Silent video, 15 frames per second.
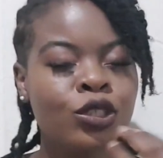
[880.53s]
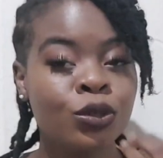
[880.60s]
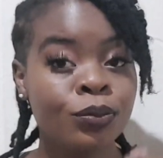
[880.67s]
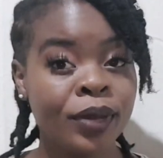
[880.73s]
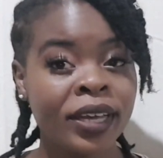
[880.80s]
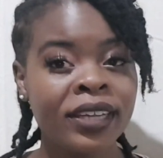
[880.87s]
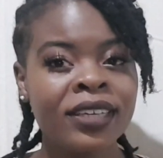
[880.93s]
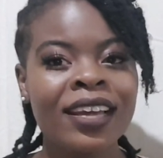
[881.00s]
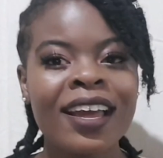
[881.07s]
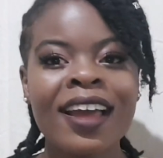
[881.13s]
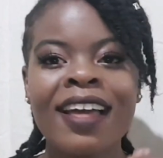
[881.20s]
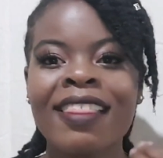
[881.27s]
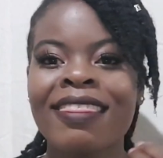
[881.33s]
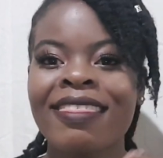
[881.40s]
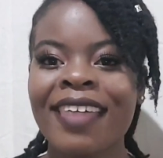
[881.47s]
to bed,
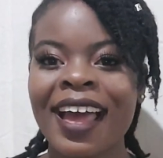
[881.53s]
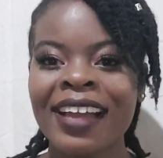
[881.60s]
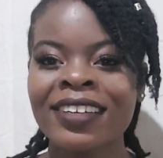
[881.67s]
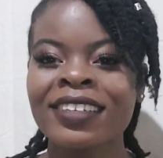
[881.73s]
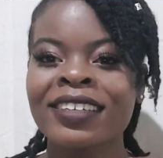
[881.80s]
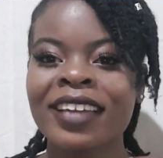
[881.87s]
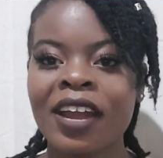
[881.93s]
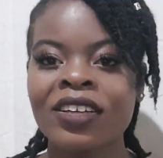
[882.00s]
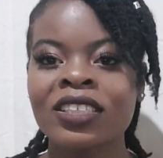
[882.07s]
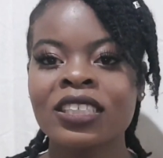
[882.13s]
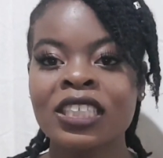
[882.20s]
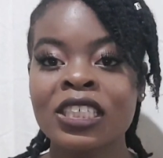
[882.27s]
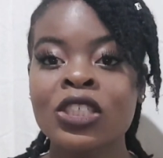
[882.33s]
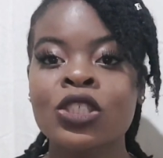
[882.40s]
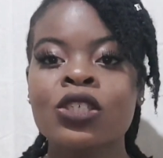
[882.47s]
that
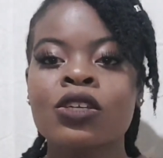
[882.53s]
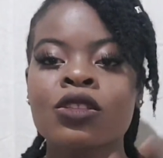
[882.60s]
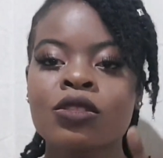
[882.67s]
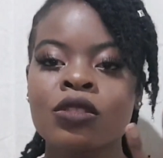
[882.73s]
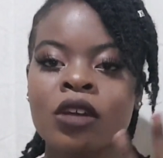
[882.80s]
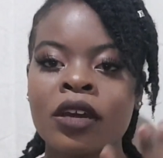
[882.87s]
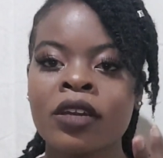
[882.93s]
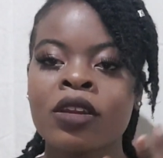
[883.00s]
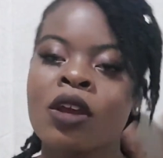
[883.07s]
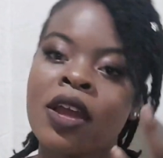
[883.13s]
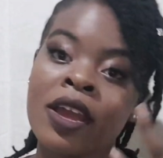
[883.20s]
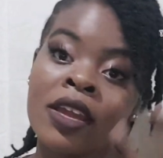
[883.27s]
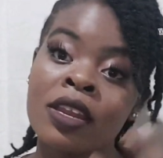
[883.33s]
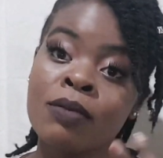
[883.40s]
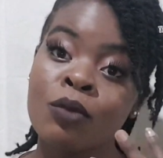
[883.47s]
guarantees that
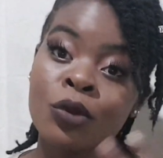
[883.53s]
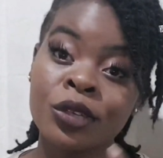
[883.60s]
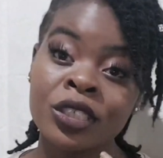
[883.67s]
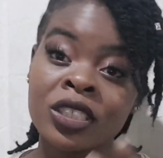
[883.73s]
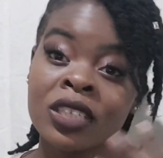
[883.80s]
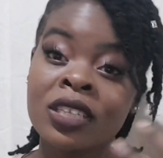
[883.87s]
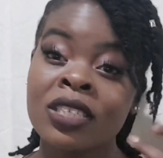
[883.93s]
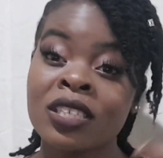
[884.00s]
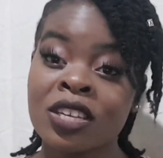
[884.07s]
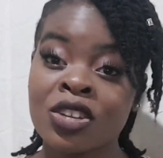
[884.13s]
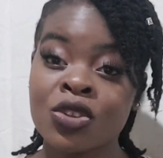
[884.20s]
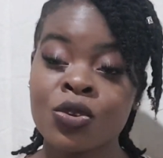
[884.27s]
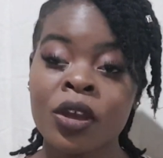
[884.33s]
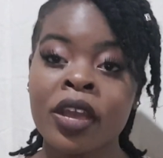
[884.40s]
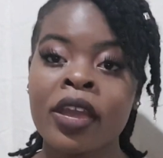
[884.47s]
any moisture that's
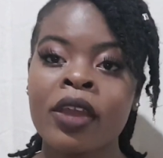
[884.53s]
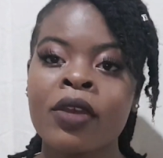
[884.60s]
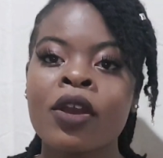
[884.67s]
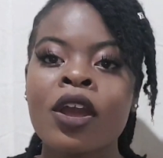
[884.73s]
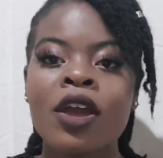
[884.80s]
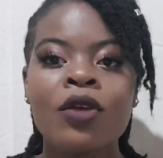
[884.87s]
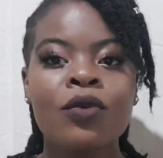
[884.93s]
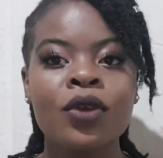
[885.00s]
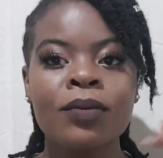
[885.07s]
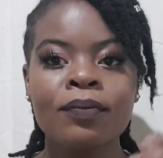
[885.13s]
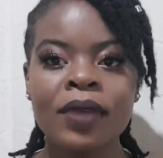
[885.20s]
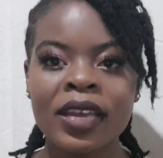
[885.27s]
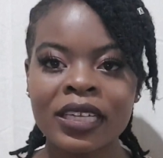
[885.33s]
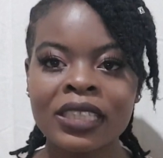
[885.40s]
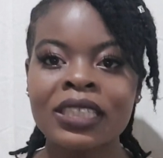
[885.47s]
in your hair
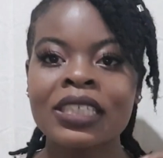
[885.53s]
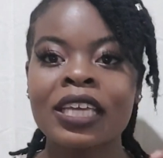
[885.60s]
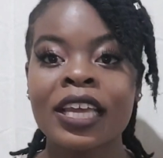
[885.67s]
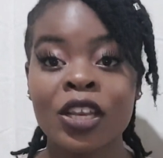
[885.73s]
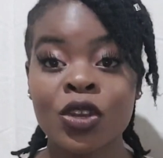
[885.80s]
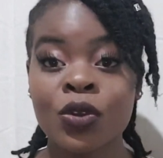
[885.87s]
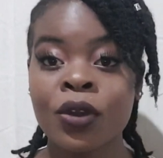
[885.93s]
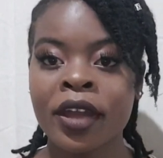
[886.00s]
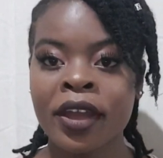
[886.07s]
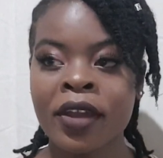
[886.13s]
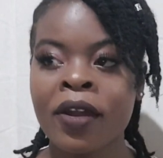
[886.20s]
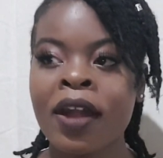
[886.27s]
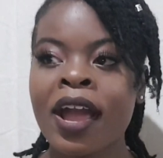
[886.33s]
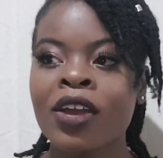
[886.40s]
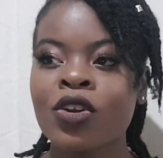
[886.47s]
remains in your
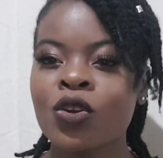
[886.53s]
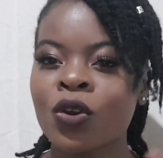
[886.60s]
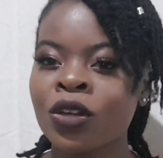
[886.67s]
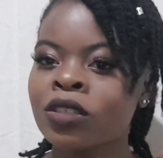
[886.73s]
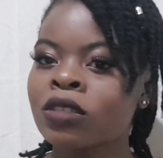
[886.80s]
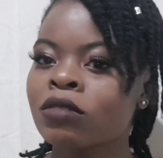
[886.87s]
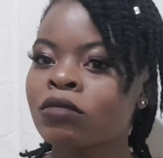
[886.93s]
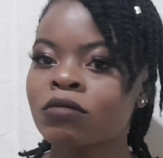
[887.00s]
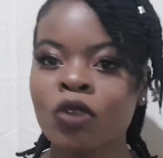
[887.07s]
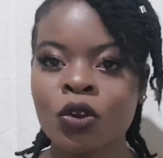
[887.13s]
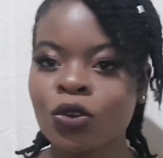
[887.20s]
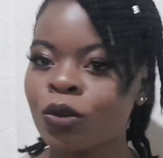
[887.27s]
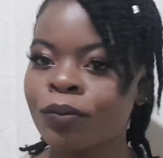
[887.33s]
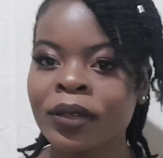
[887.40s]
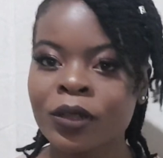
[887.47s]
hair and not
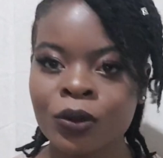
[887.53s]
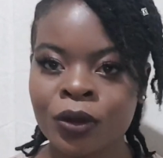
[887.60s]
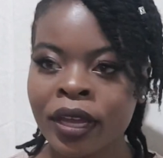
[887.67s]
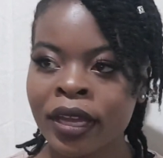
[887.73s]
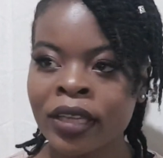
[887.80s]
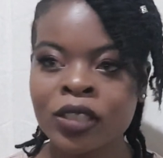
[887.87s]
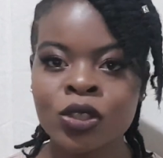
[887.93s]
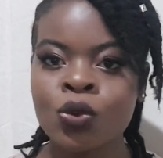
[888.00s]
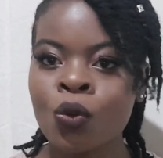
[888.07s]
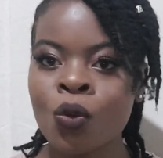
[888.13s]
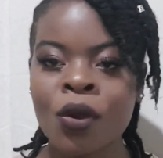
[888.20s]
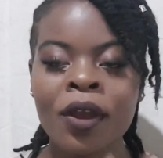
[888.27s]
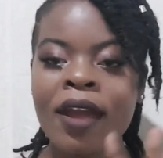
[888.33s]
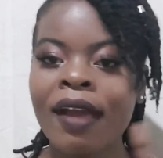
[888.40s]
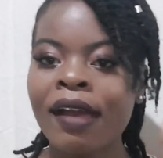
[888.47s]
on your pillowcase
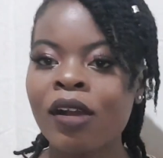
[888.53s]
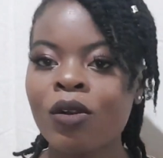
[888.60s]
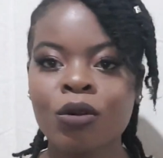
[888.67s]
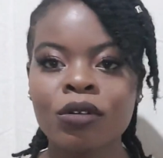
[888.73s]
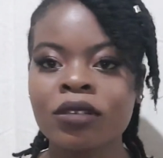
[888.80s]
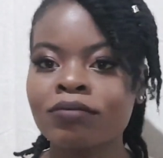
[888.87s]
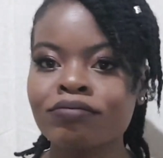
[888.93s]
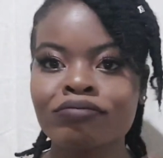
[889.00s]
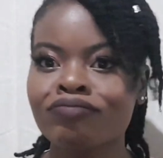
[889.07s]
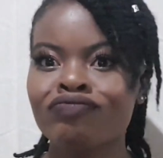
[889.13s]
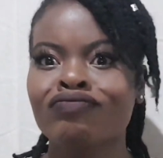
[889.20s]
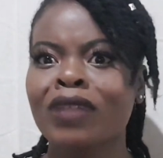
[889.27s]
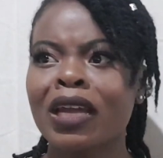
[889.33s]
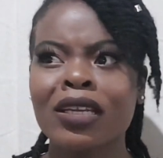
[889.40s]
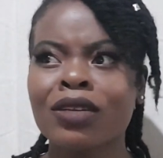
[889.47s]
or
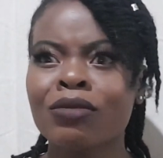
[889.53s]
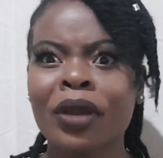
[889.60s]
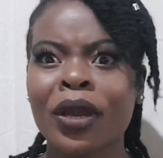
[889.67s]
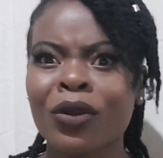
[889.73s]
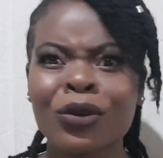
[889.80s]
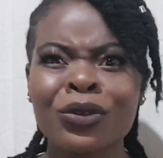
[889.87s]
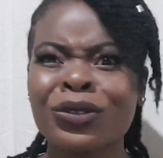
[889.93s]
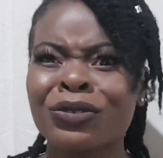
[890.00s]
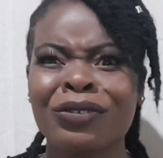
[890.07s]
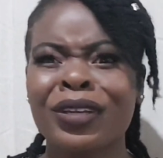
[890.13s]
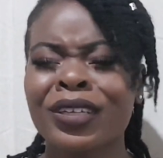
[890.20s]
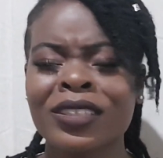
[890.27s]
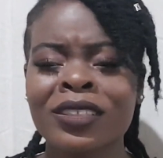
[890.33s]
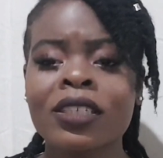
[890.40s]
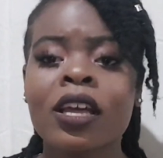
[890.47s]
anywhere on your
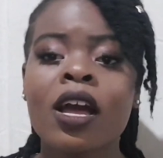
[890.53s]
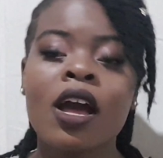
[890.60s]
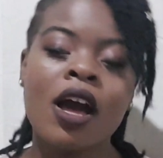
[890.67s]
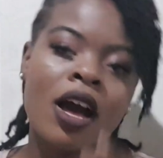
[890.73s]
face.